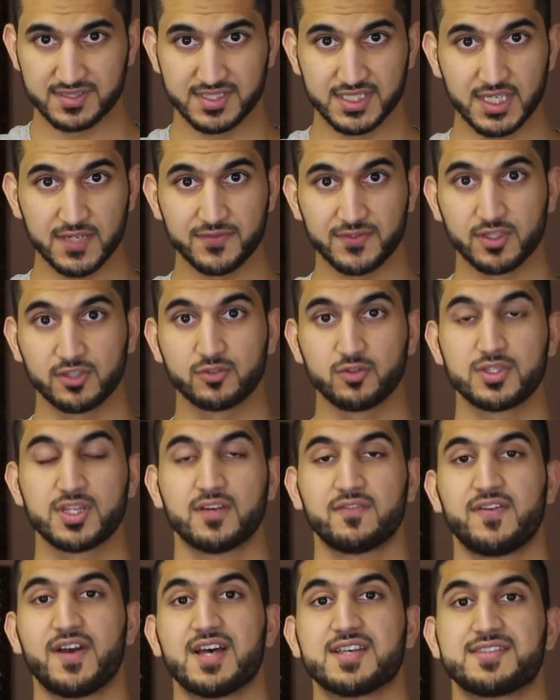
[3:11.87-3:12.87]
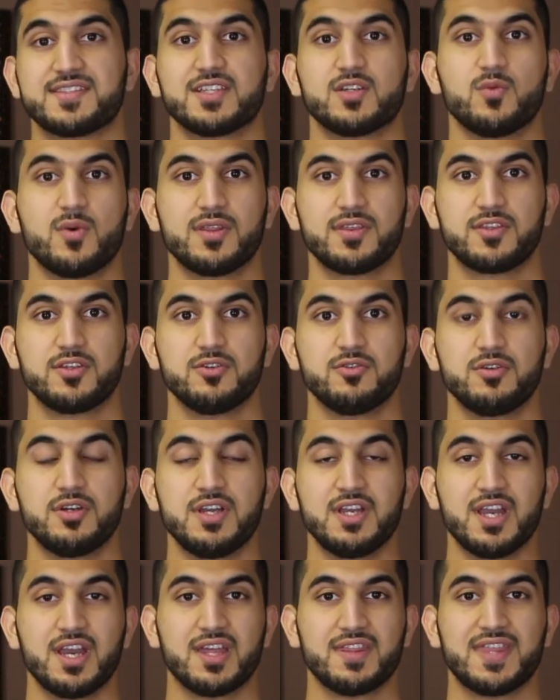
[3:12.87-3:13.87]
see if they'll do the fasting with you.
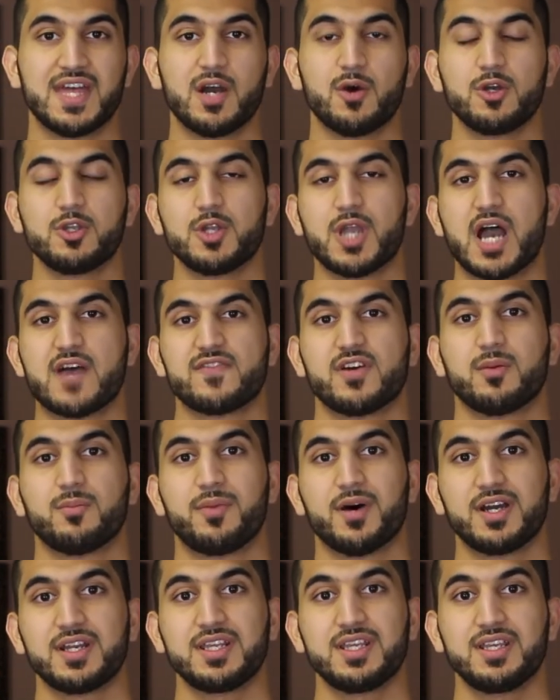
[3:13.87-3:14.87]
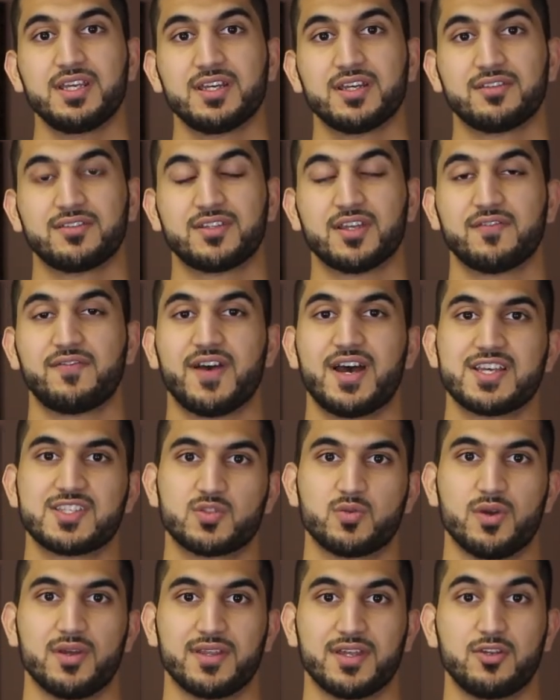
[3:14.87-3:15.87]
That way you have a buddy to
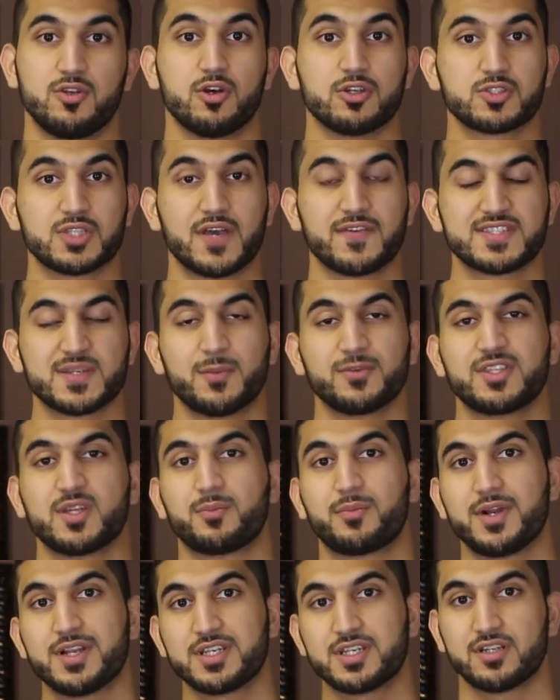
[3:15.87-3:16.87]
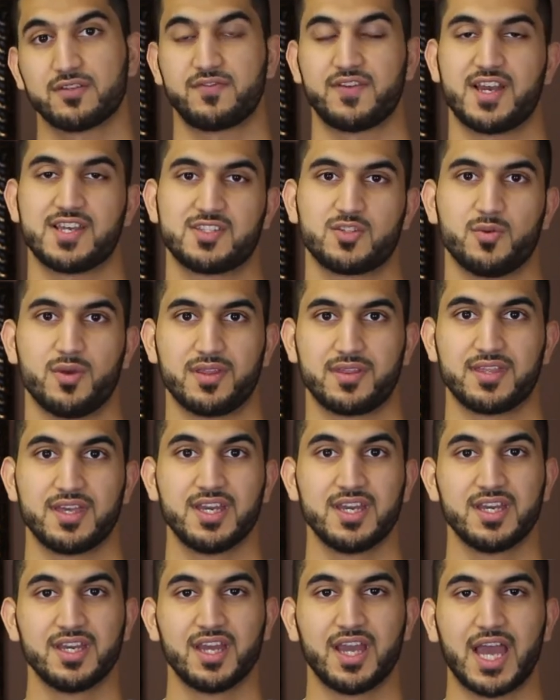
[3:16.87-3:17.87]
fast with, and you also have someone to break your fast with.
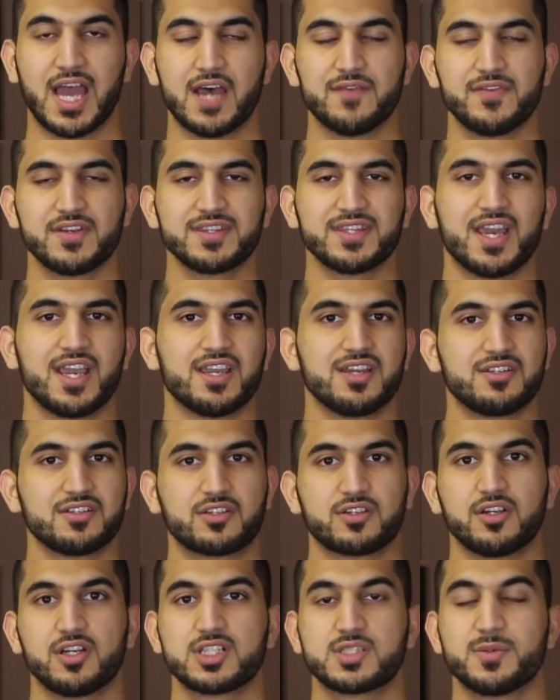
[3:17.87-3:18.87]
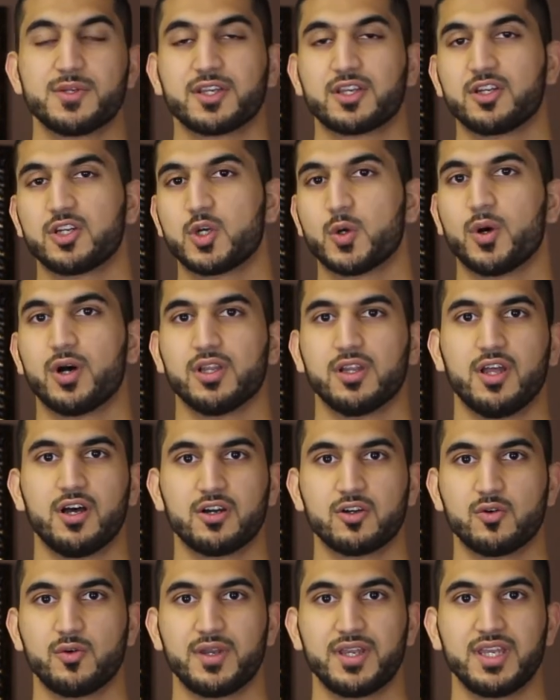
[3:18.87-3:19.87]
Having that encouragement can go a
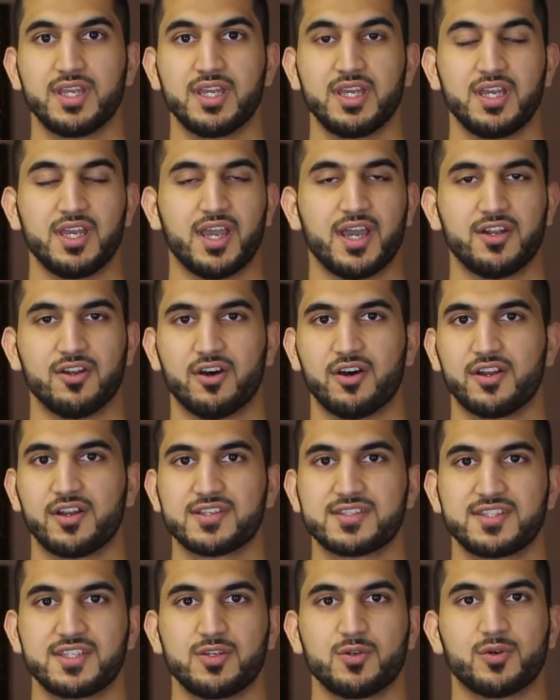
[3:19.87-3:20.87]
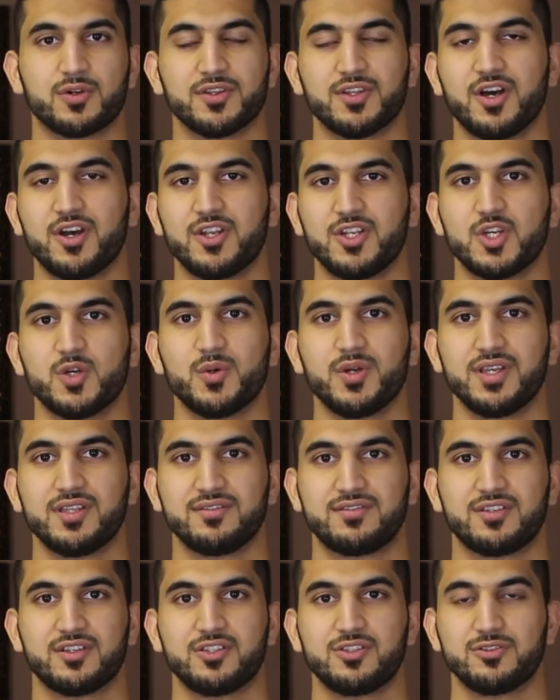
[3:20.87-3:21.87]
long way, and honestly you will not know it
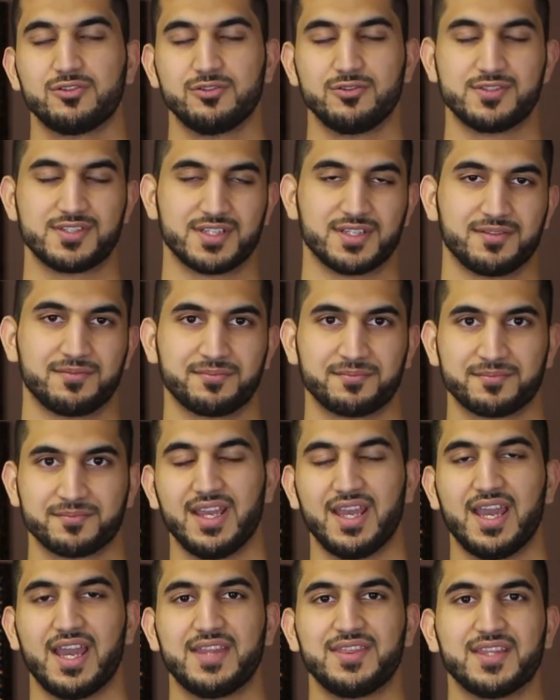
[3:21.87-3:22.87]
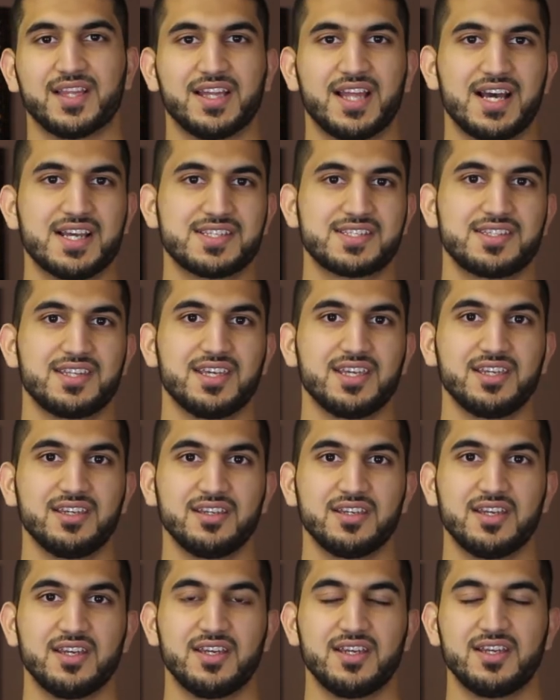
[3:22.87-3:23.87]
until you lose it. And the last thing
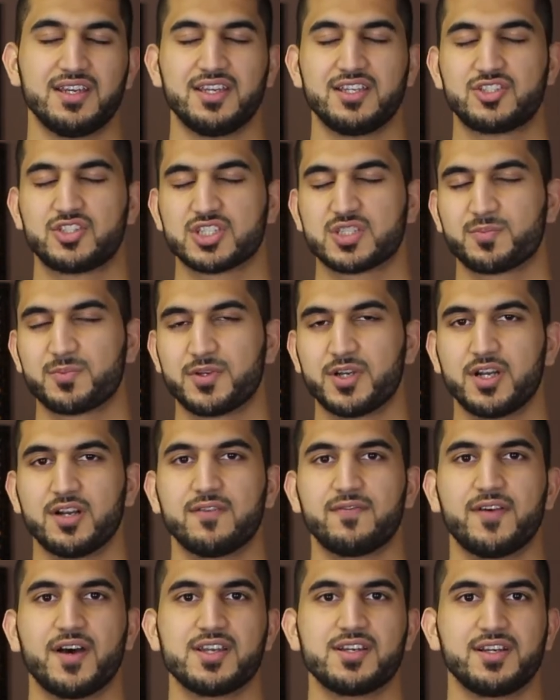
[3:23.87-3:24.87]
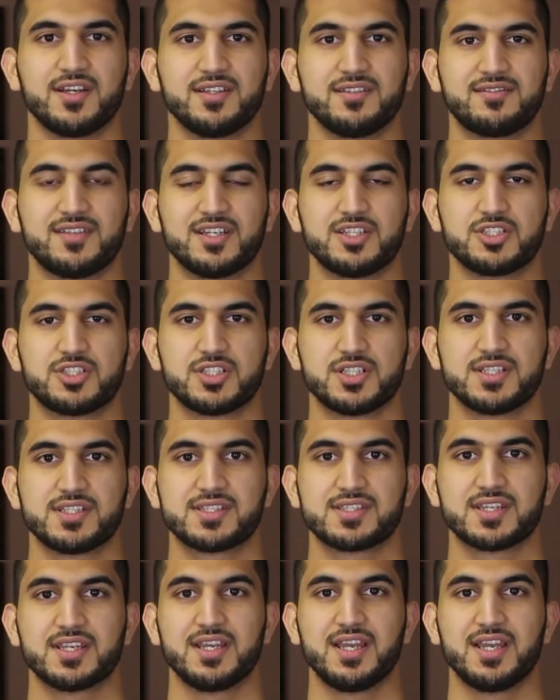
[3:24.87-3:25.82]
is just purify your intentions